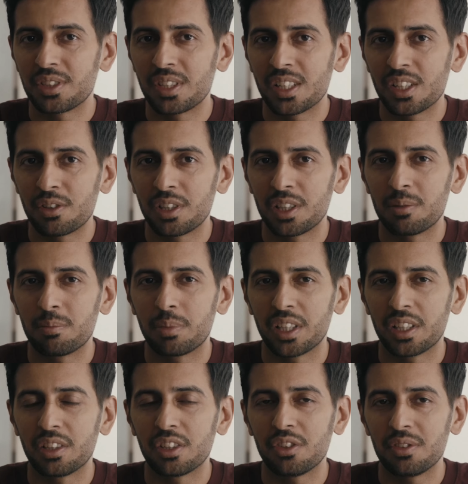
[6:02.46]
you know it,
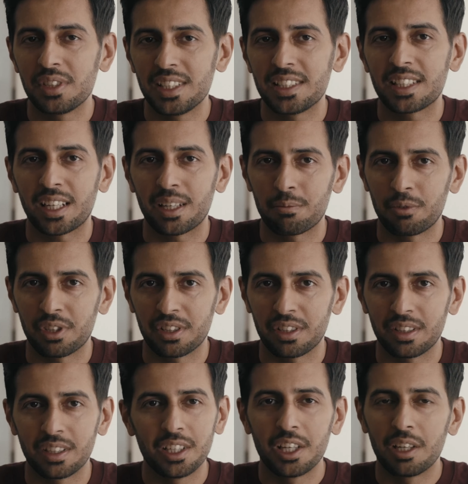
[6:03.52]
but you need time with
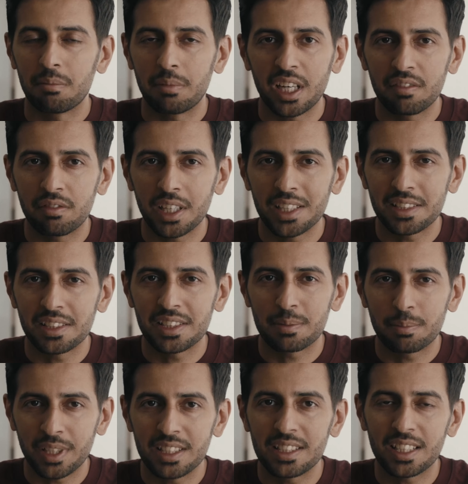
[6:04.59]
it. My advice is
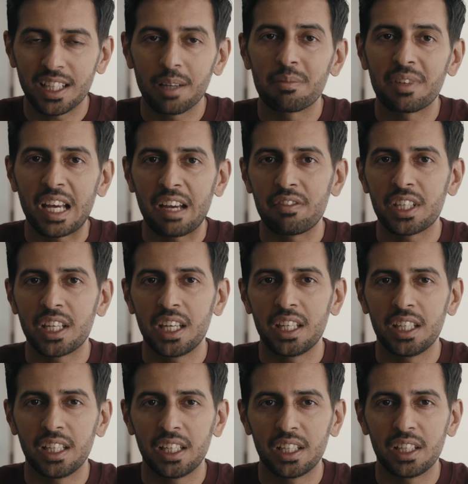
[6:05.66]
spend time
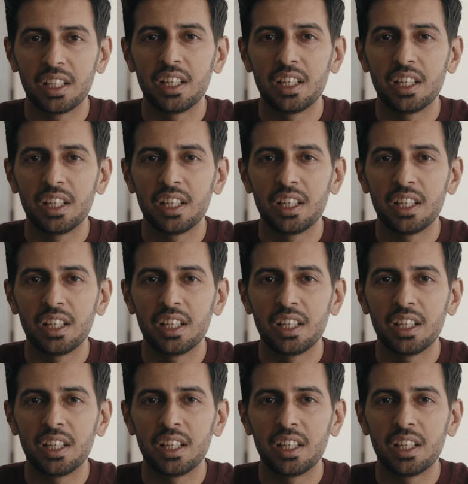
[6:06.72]
navigating it,